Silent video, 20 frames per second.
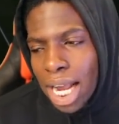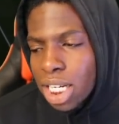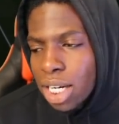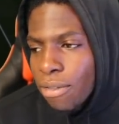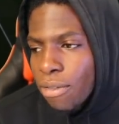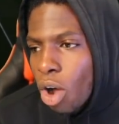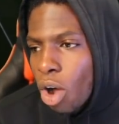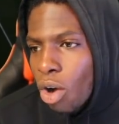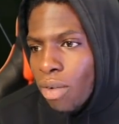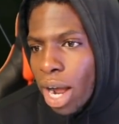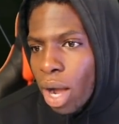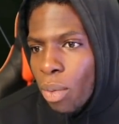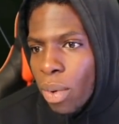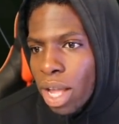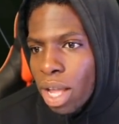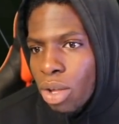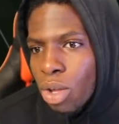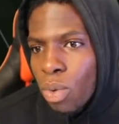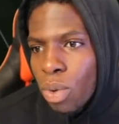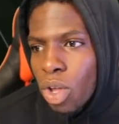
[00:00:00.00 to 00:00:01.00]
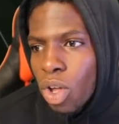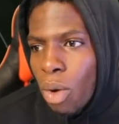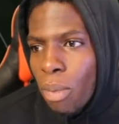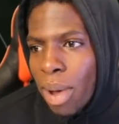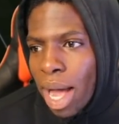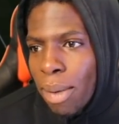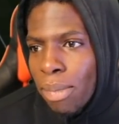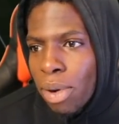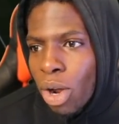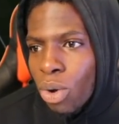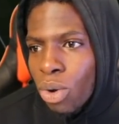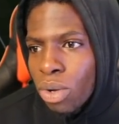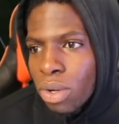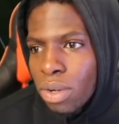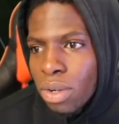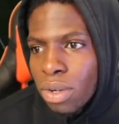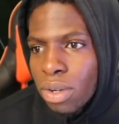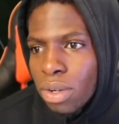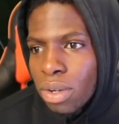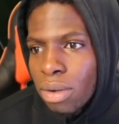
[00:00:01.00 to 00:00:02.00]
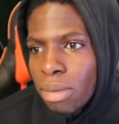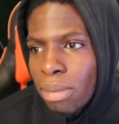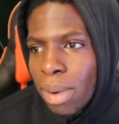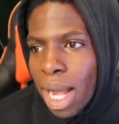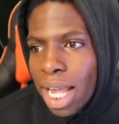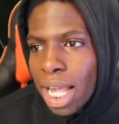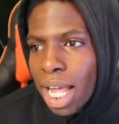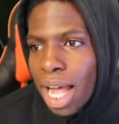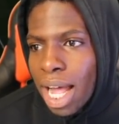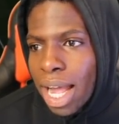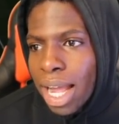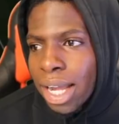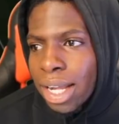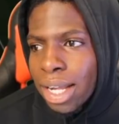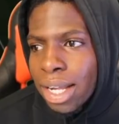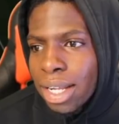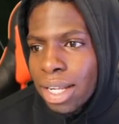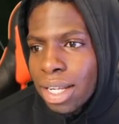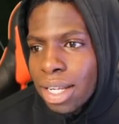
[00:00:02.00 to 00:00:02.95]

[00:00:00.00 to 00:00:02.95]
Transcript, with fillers: Actually, I've got a right wing. Who we got? Pablo. My guy.